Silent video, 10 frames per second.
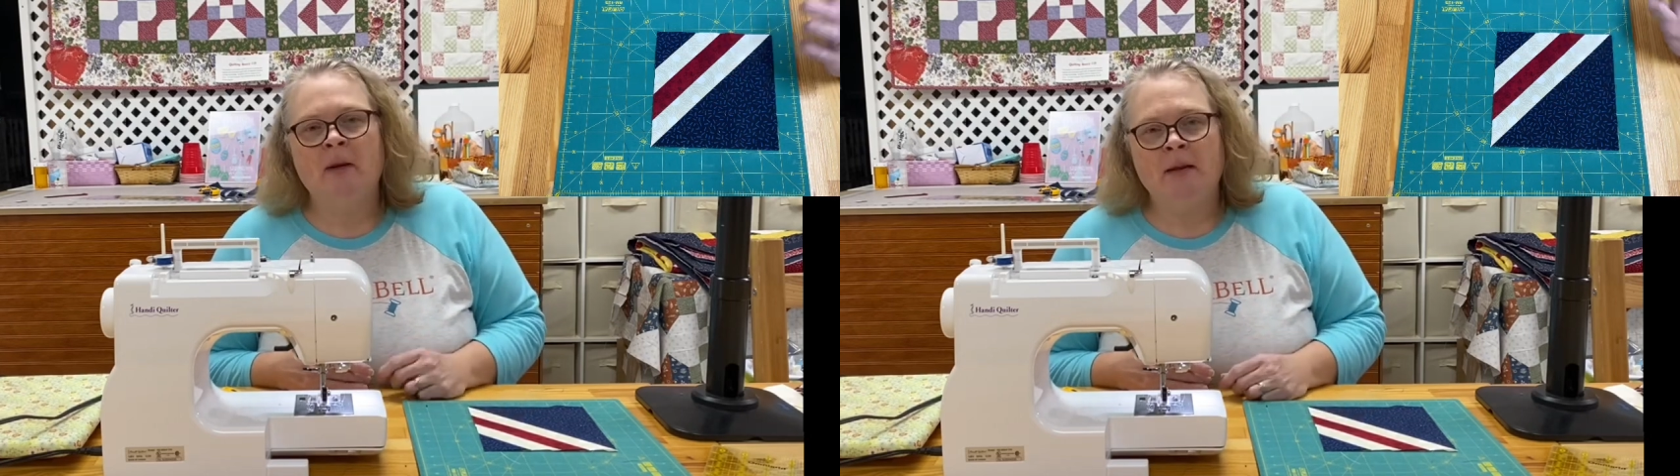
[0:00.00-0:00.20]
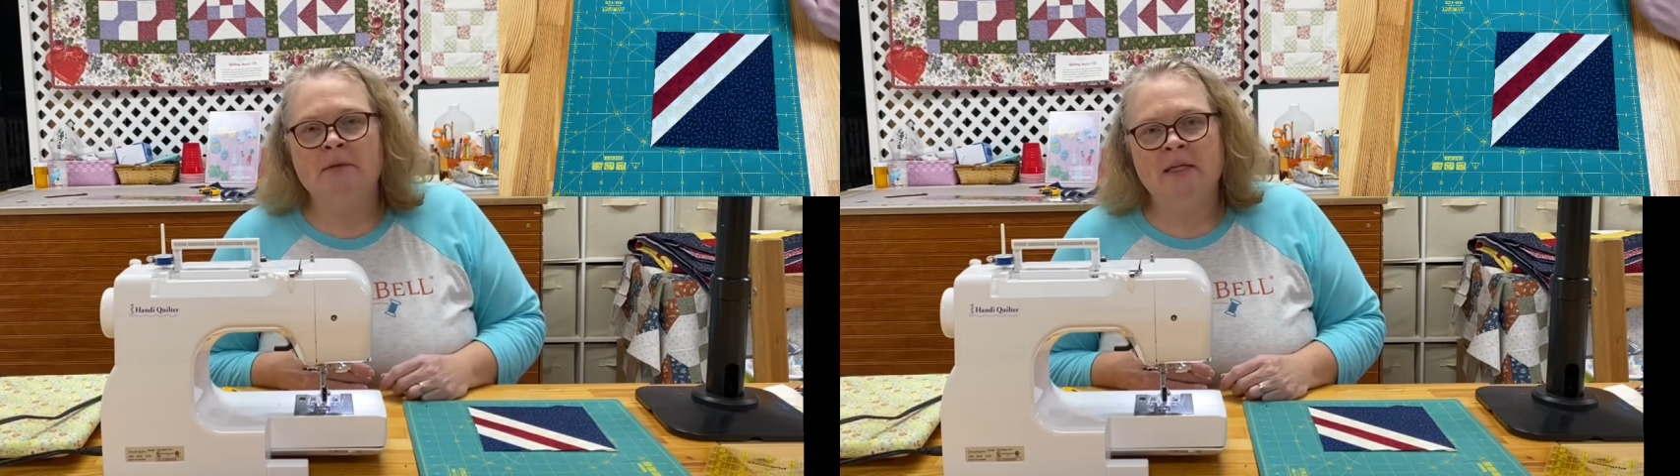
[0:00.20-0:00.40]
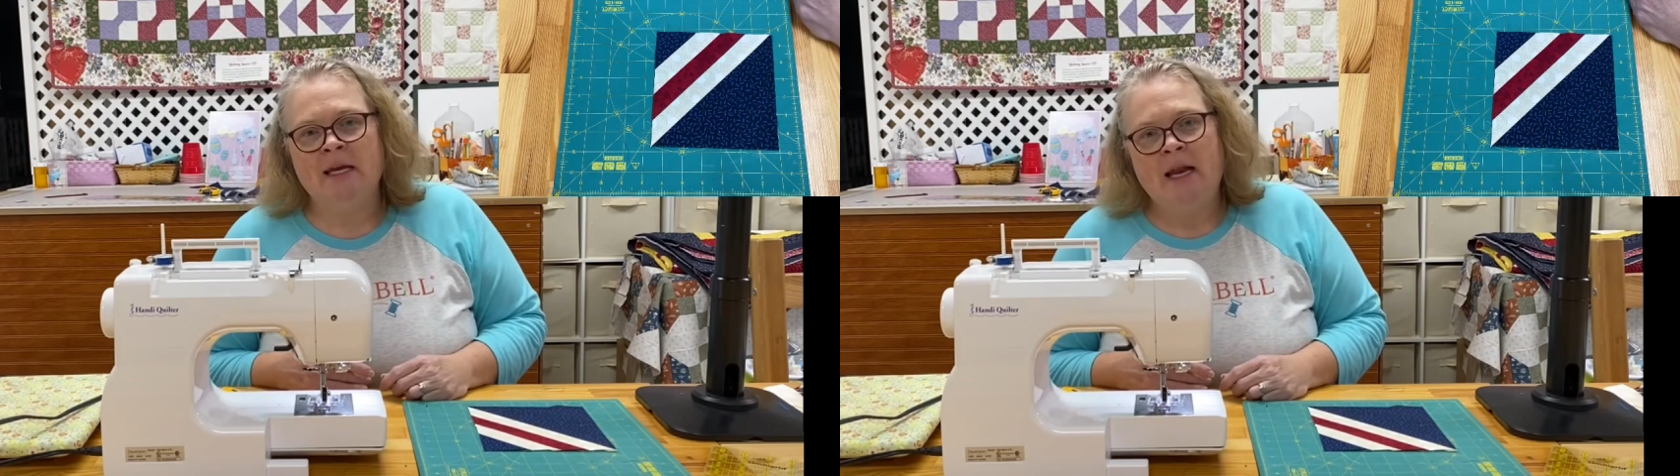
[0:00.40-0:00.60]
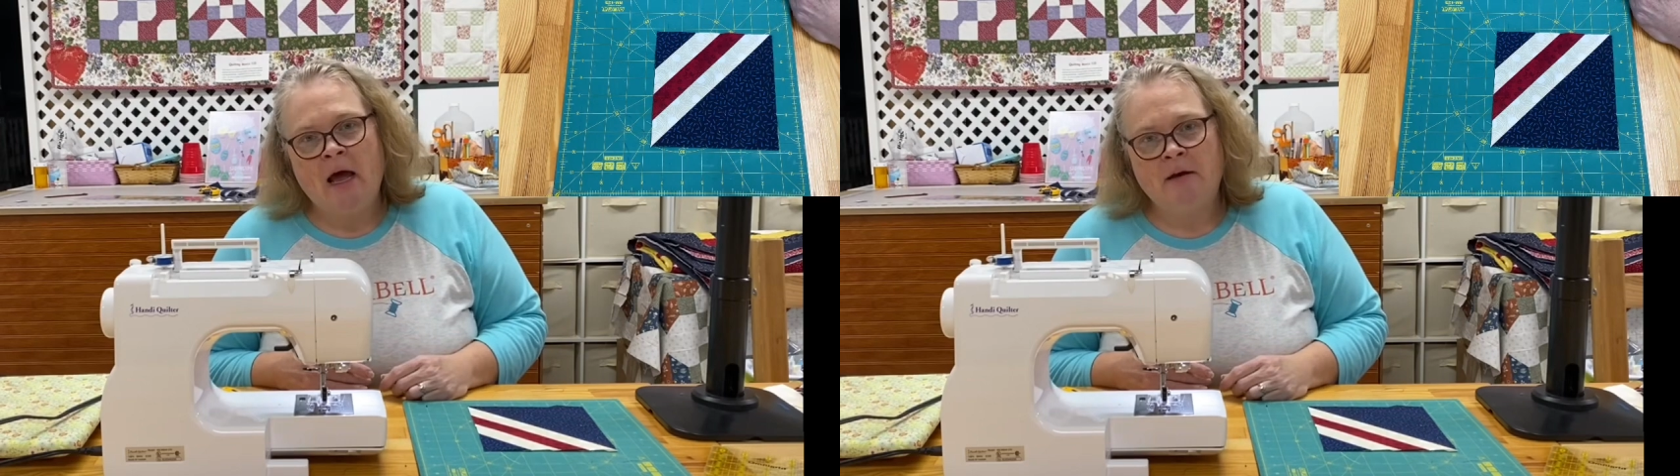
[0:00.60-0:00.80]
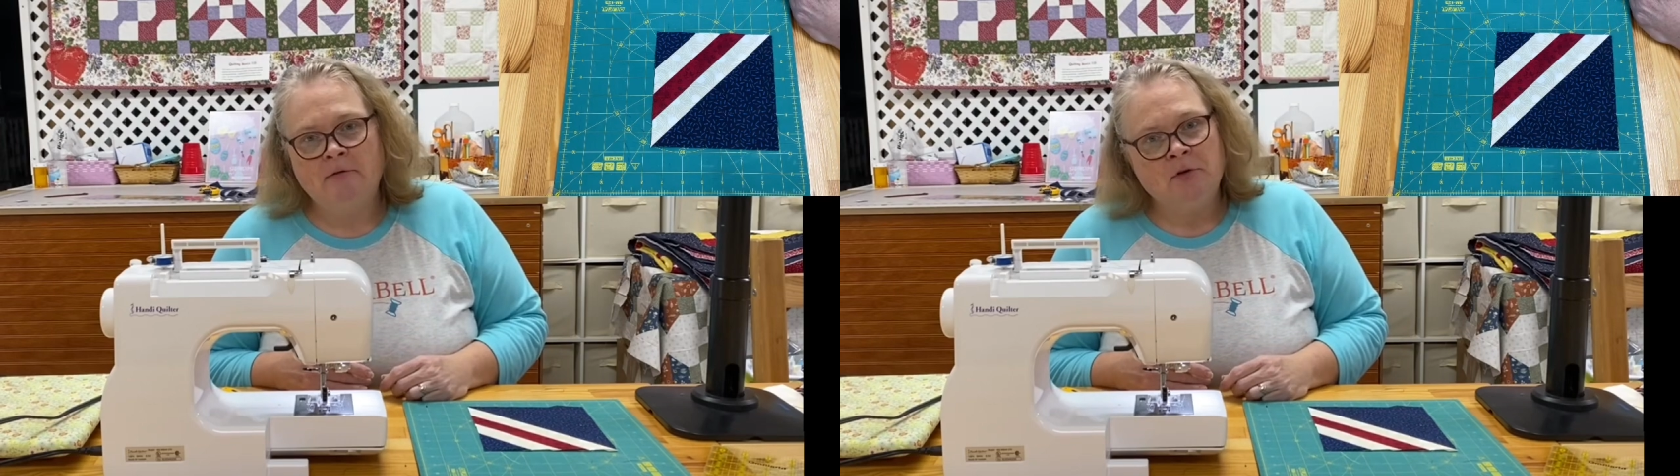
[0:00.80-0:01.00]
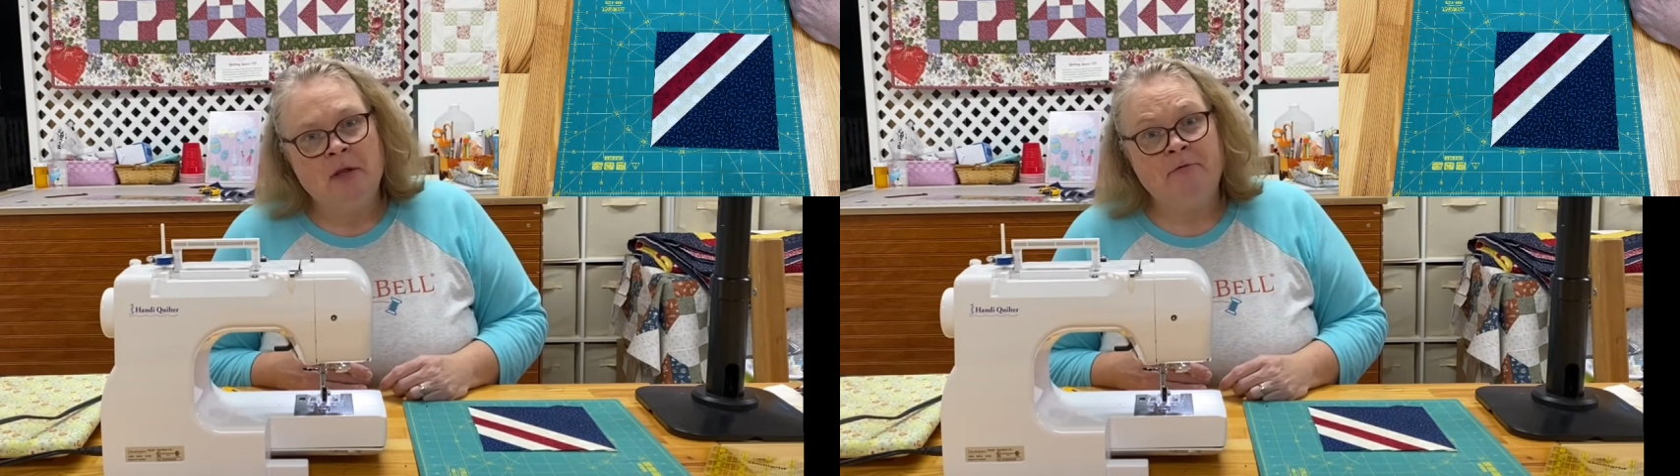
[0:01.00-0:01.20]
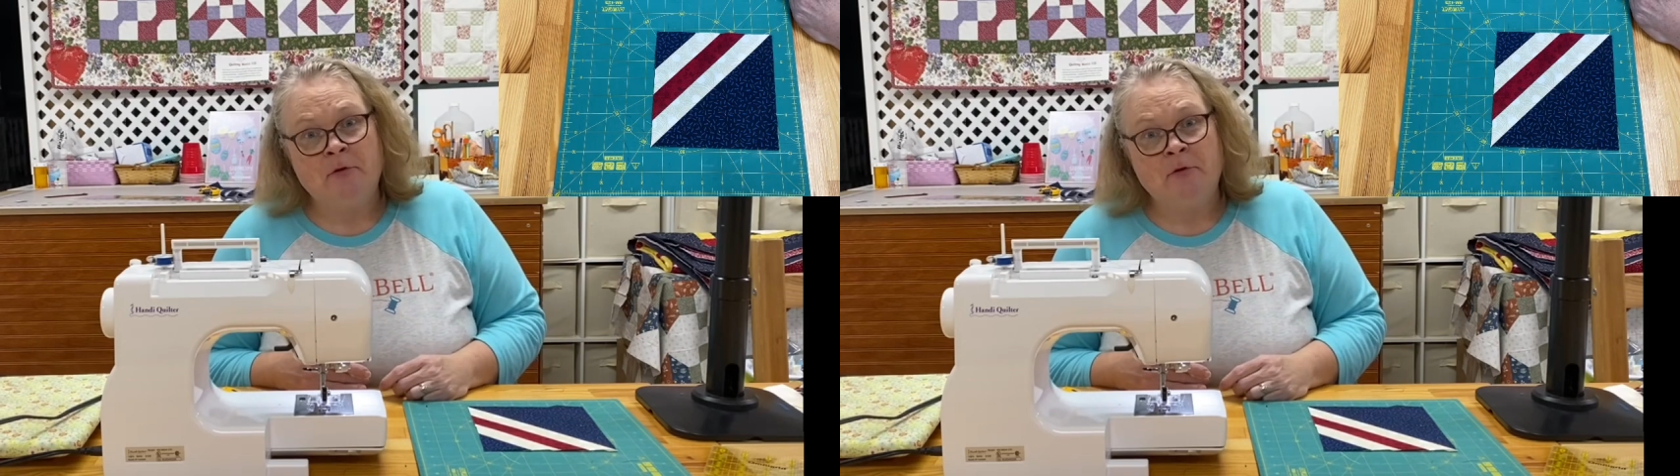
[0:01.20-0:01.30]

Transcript: you should have been able to get out